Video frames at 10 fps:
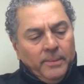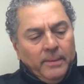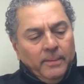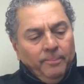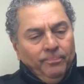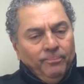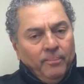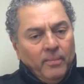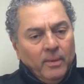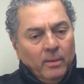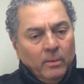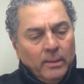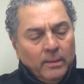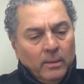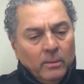But
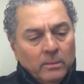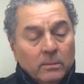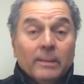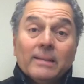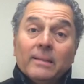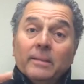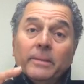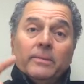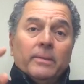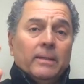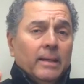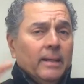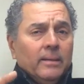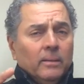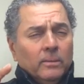okay, also excitement you can
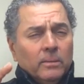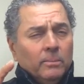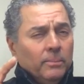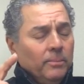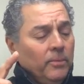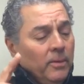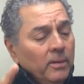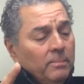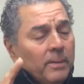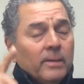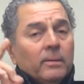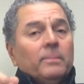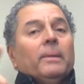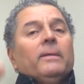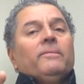get it also not by
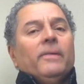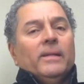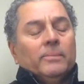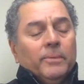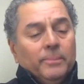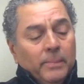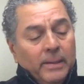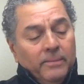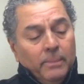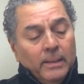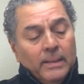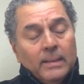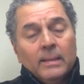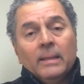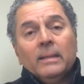only playing fast, but by
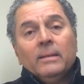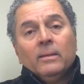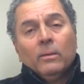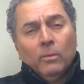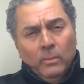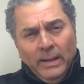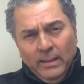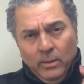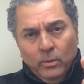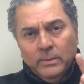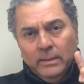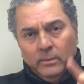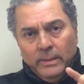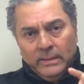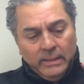playing the right notes at
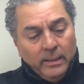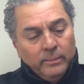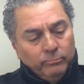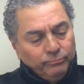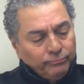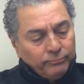the right time.